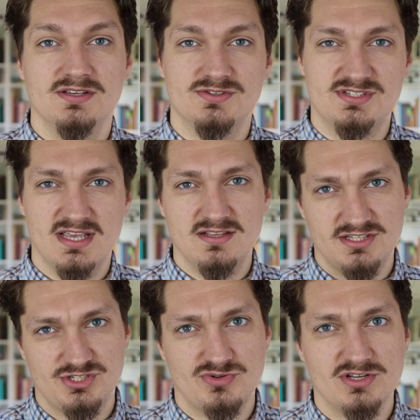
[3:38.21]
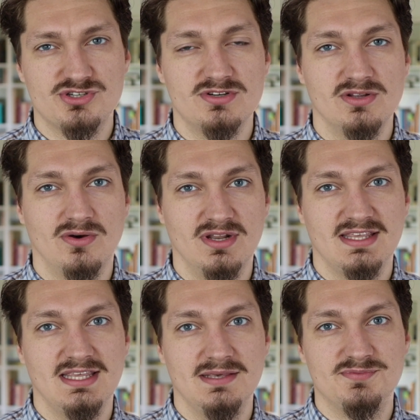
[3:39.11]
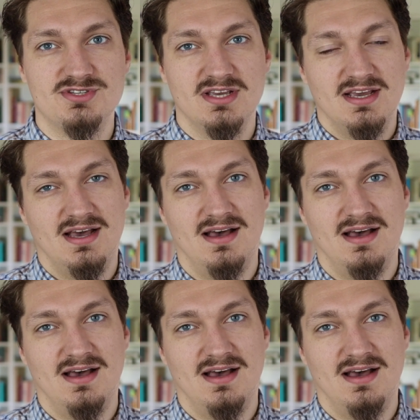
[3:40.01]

So set is a structure that only keeps